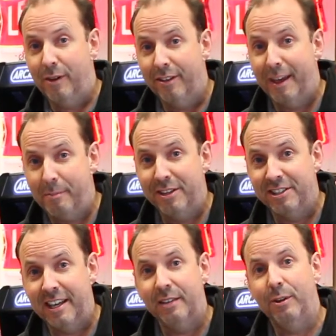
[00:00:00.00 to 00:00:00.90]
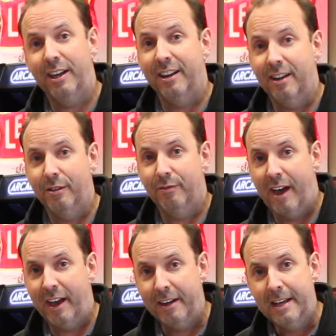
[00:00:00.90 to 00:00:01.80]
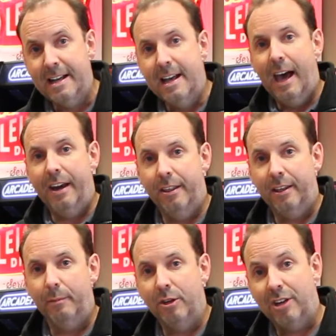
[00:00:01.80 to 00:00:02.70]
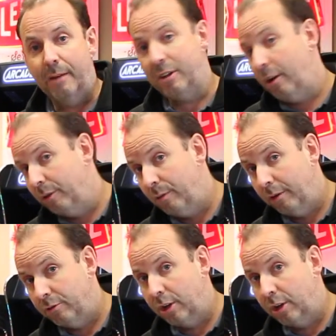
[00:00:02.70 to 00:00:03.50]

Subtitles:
We are that busy. We're getting another van, another couple of chaps out on the road.